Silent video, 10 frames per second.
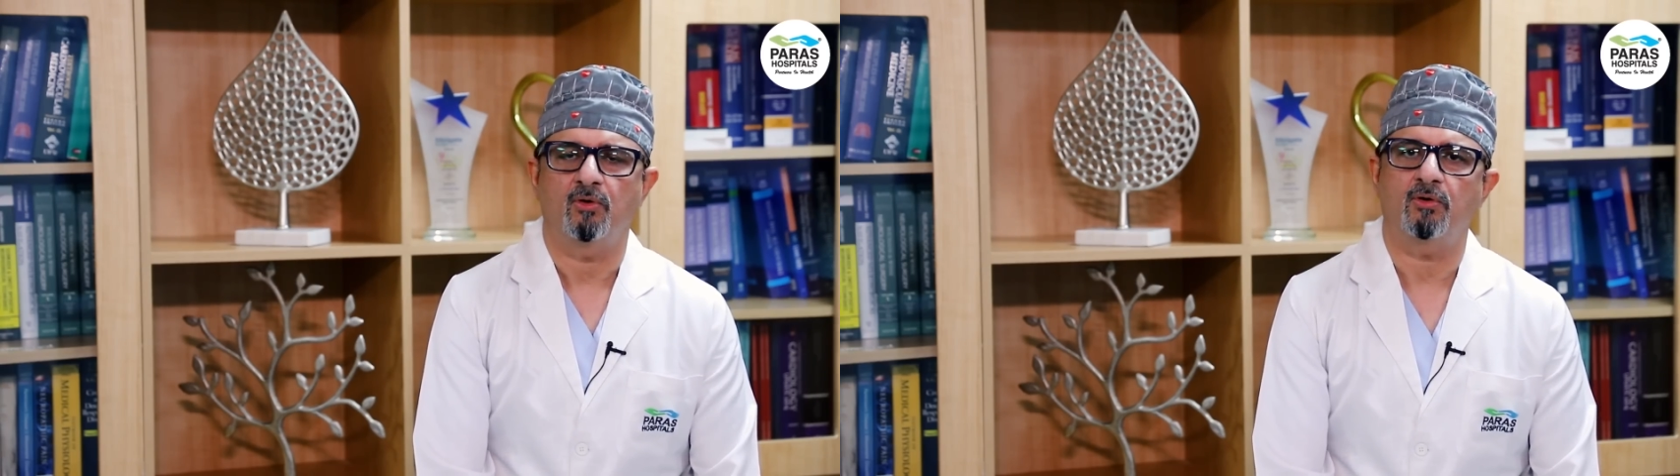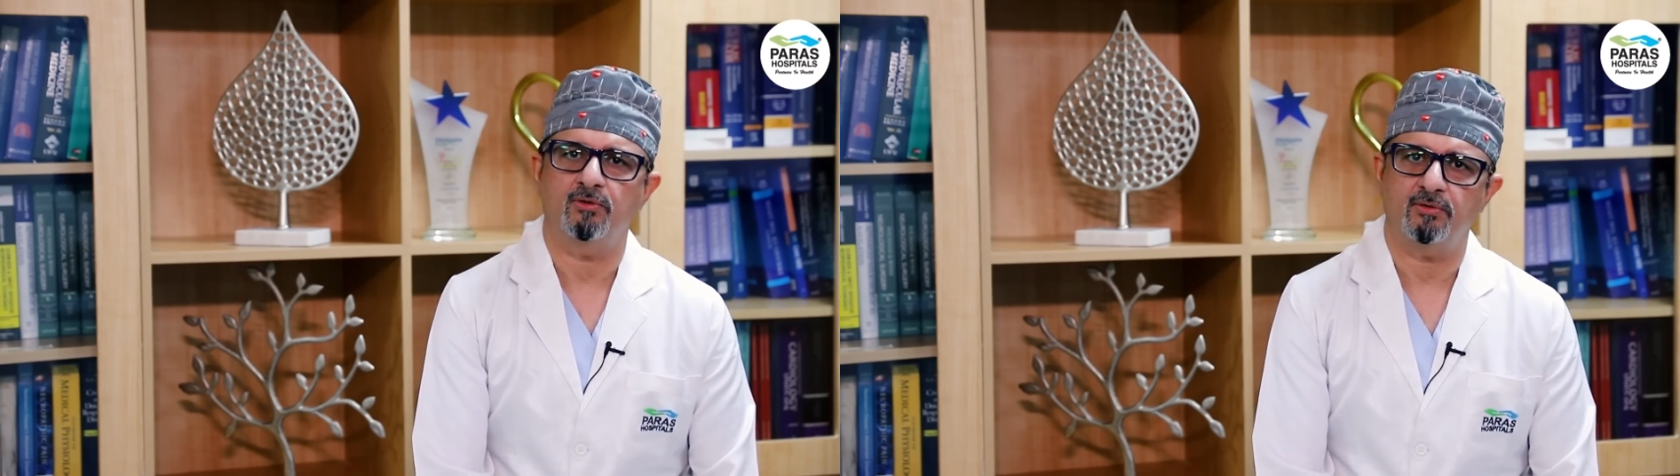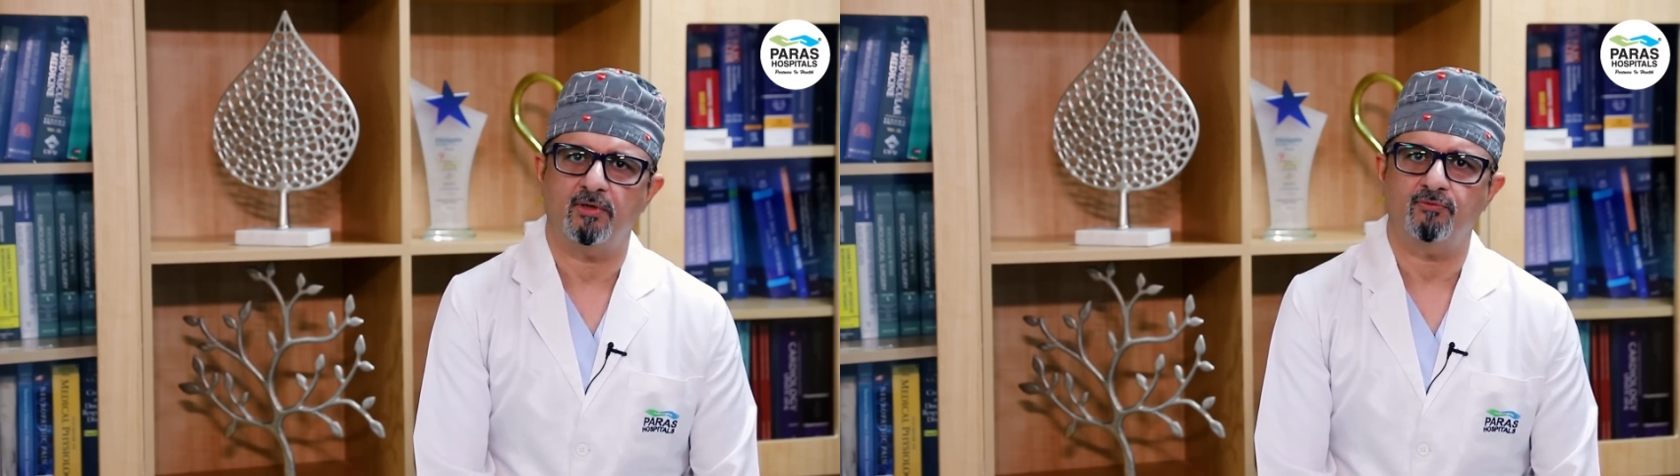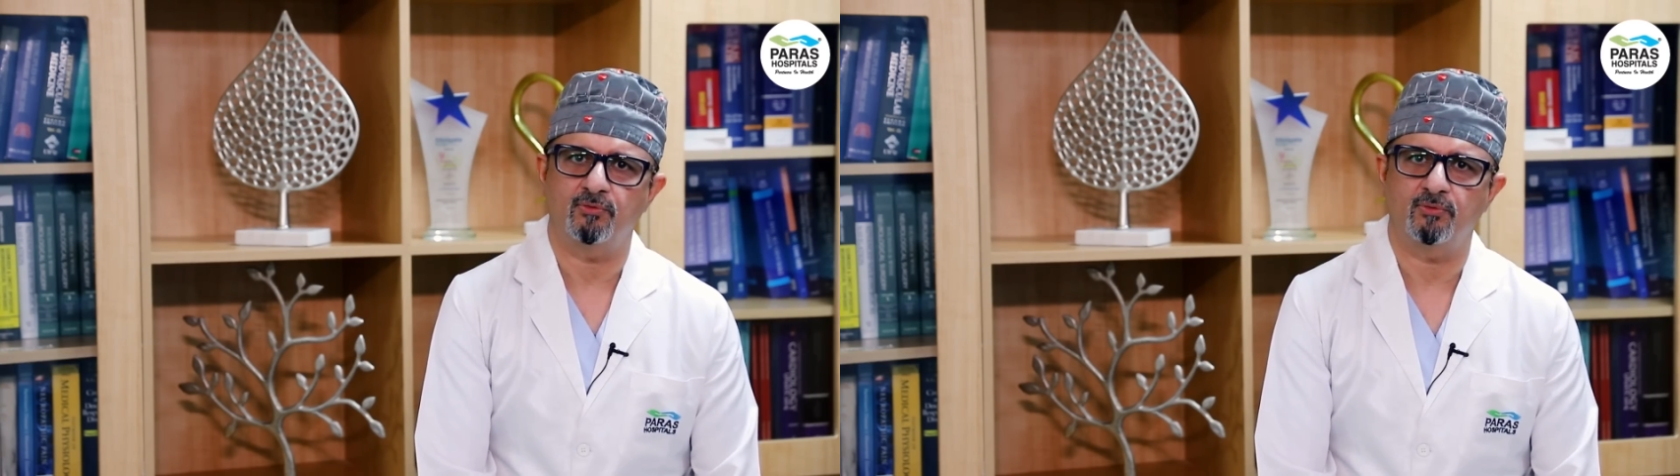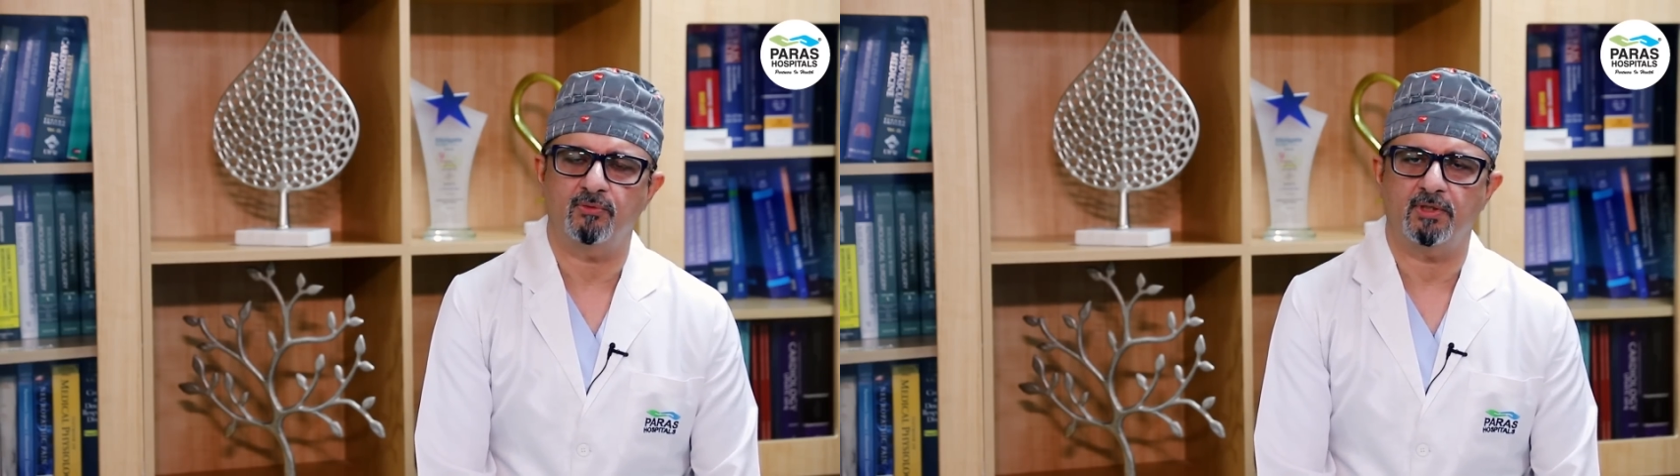All you have
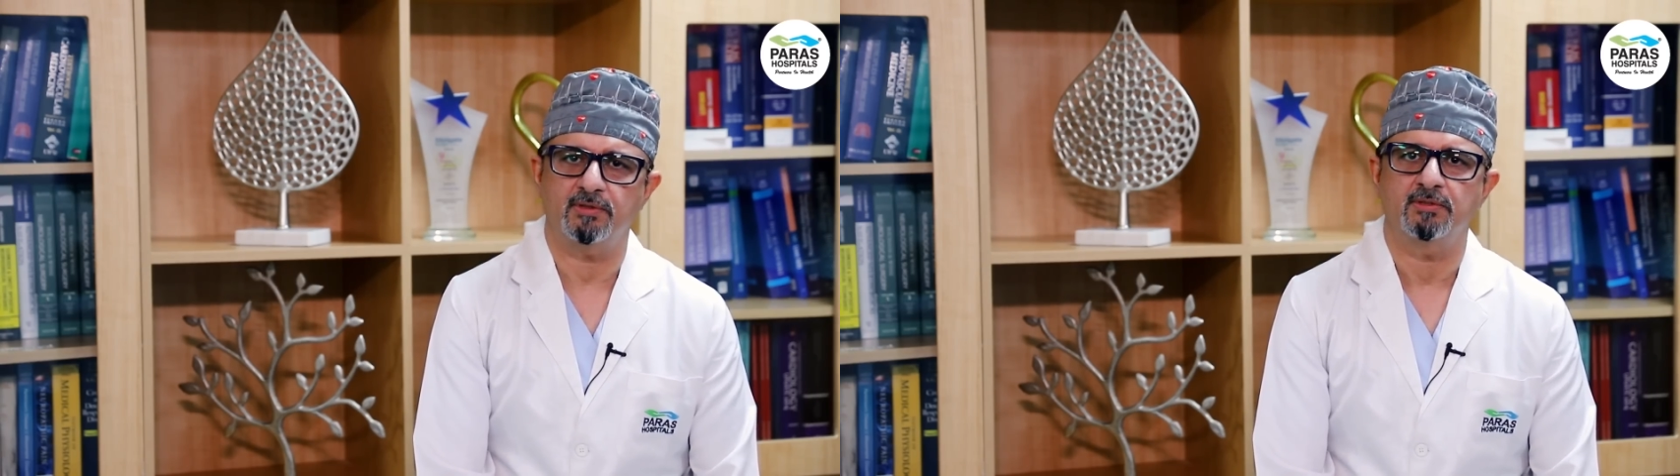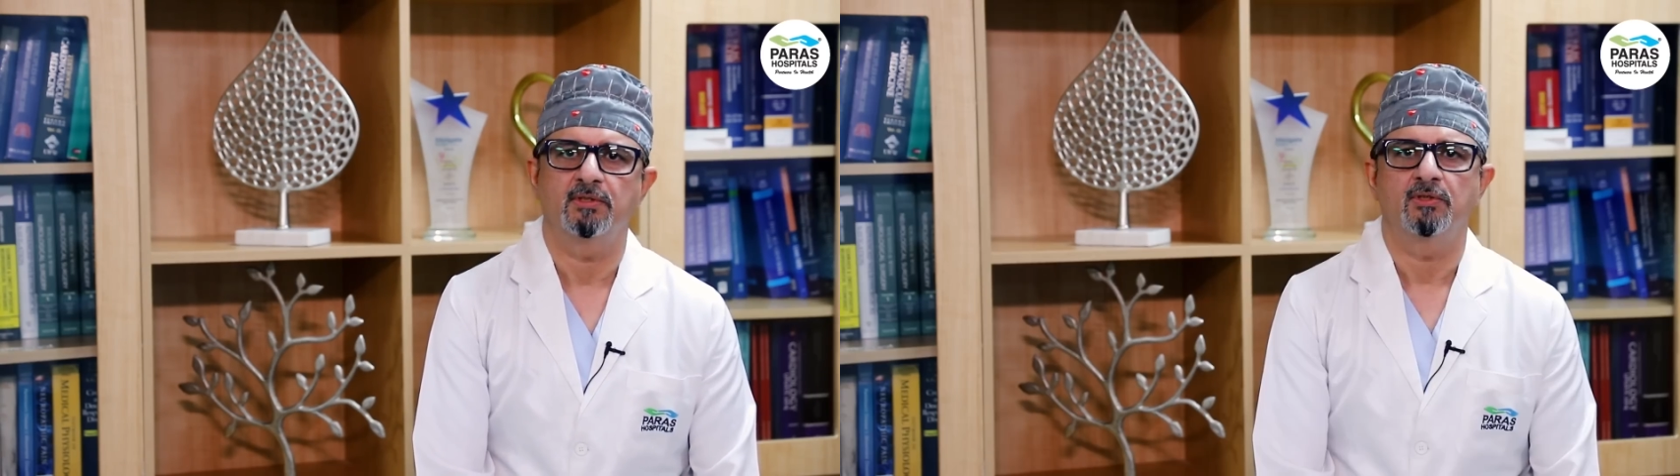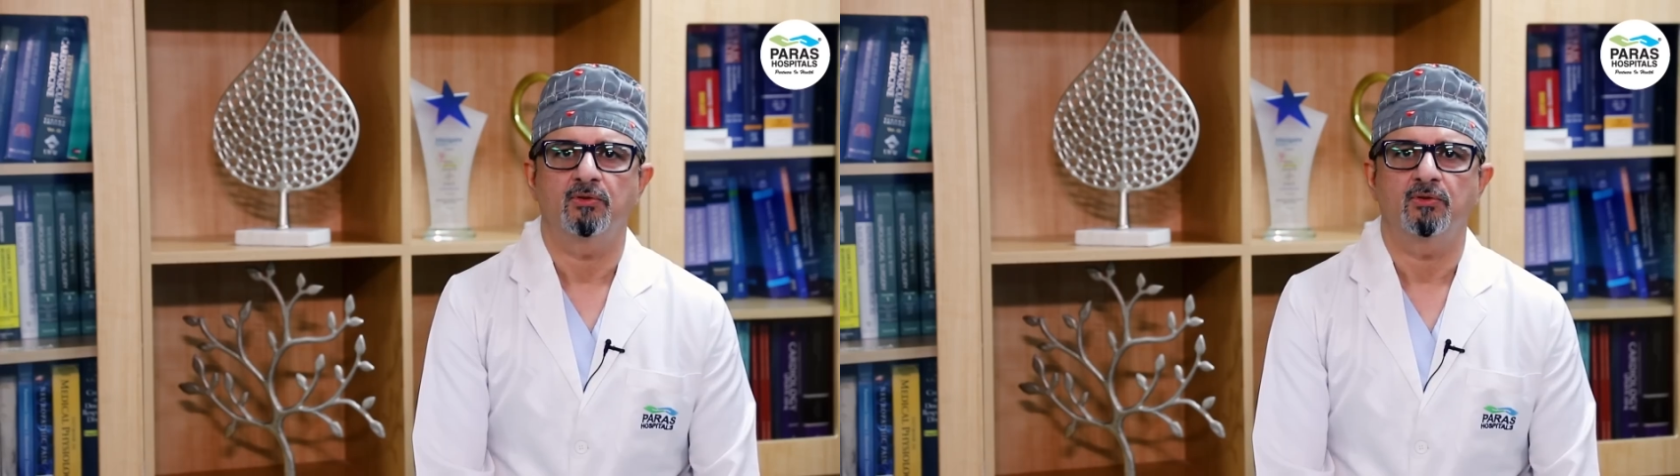to do is